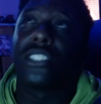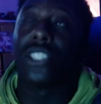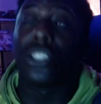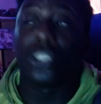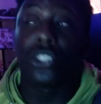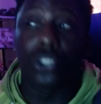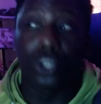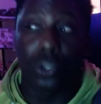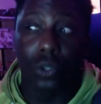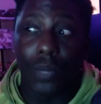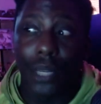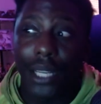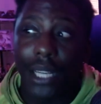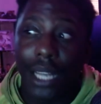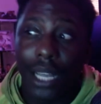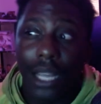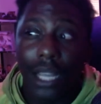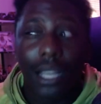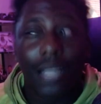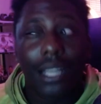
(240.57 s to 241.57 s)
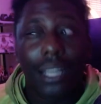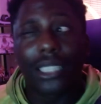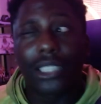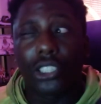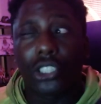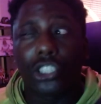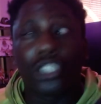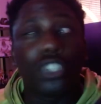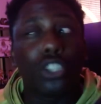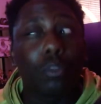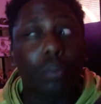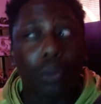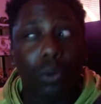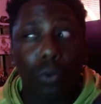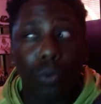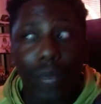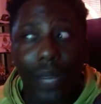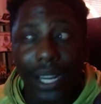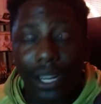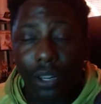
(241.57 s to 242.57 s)
the story is super
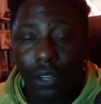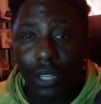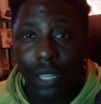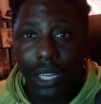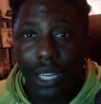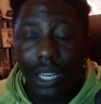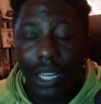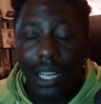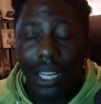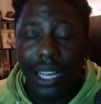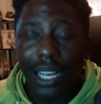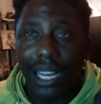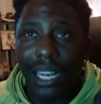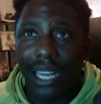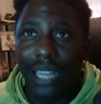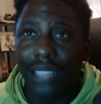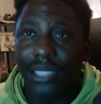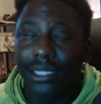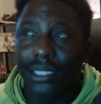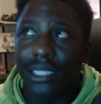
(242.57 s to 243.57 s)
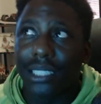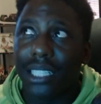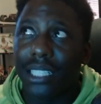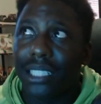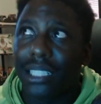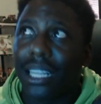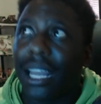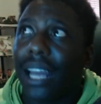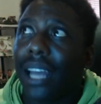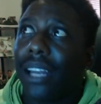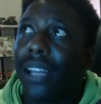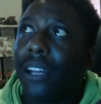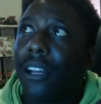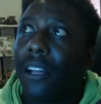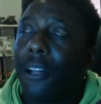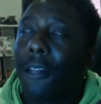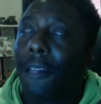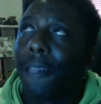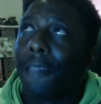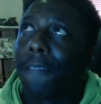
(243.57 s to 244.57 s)
weird, in a sense that,
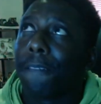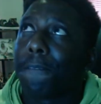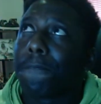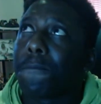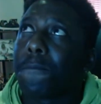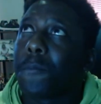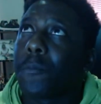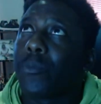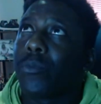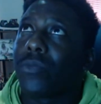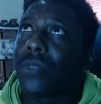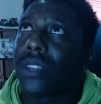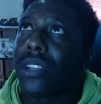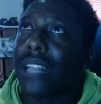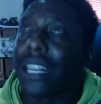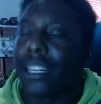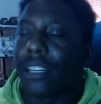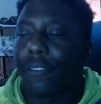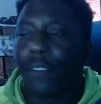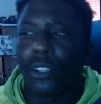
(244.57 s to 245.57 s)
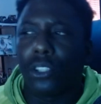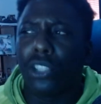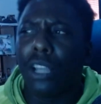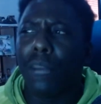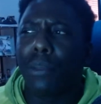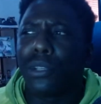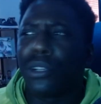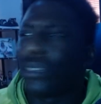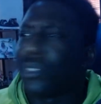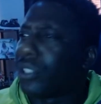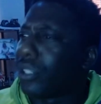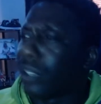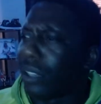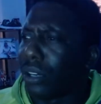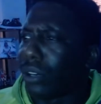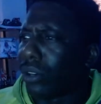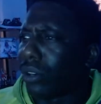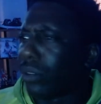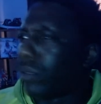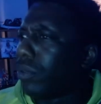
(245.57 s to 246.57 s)
like, the first 2 episodes
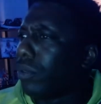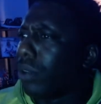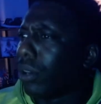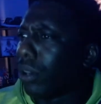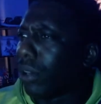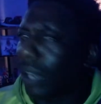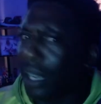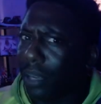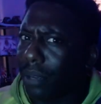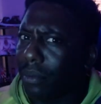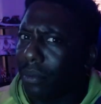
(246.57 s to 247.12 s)
are like,